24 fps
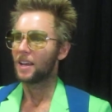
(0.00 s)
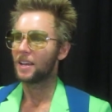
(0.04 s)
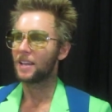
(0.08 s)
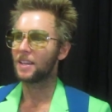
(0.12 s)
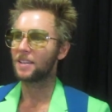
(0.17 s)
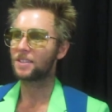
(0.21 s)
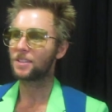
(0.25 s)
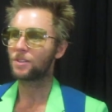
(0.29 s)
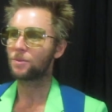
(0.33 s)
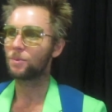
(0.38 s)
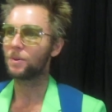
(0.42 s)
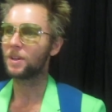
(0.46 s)

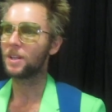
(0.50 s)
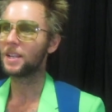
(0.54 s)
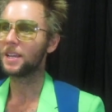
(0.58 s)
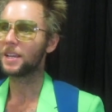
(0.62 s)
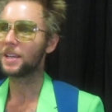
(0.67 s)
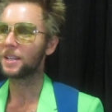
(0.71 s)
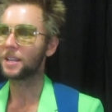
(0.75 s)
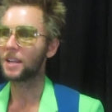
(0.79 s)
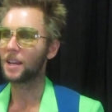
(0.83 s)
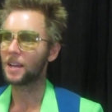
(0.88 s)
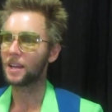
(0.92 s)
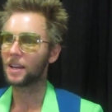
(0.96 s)
it's
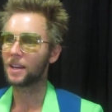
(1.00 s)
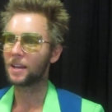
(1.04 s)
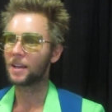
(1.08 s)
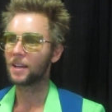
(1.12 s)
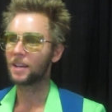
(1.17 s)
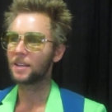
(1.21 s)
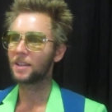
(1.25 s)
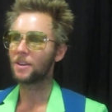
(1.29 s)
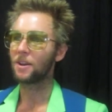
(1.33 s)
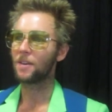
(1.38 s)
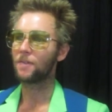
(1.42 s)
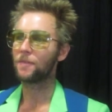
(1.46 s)
really,
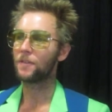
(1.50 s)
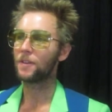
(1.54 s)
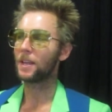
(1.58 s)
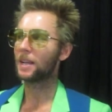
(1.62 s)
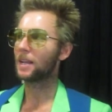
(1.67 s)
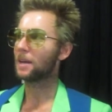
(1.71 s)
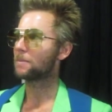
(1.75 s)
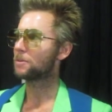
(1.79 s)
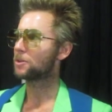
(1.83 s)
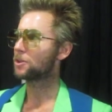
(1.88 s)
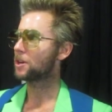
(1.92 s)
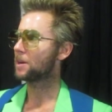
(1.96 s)
uh, you know, I feel
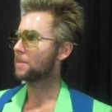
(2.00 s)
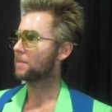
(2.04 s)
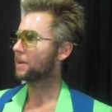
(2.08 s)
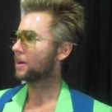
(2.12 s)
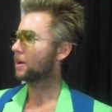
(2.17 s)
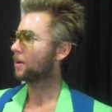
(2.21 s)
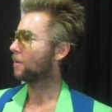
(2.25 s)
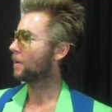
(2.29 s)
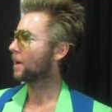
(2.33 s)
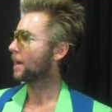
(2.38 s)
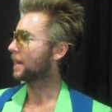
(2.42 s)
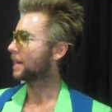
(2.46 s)
like I'm dreaming
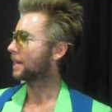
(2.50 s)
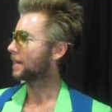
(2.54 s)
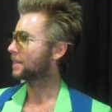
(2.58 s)
awake.